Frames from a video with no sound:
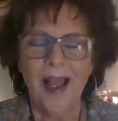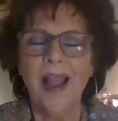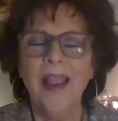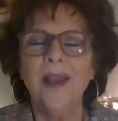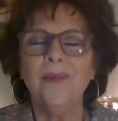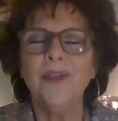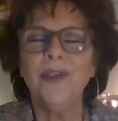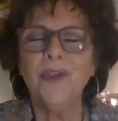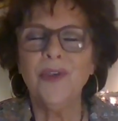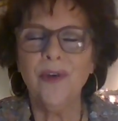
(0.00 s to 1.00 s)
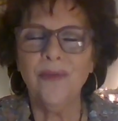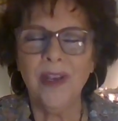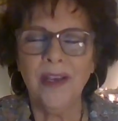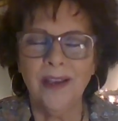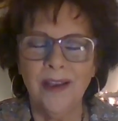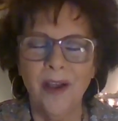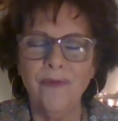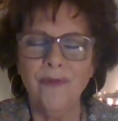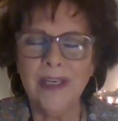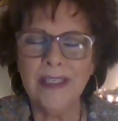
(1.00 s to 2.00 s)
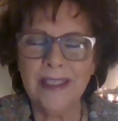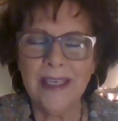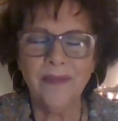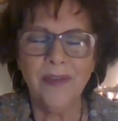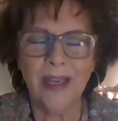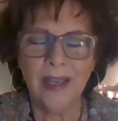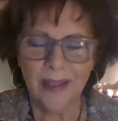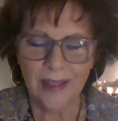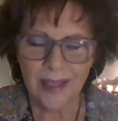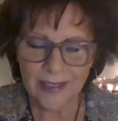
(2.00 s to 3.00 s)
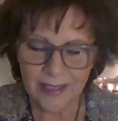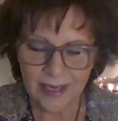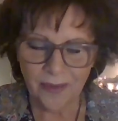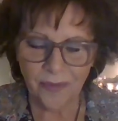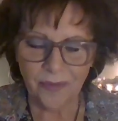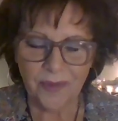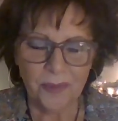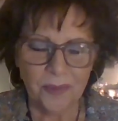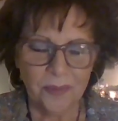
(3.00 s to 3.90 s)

I am deserving of receiving this gift.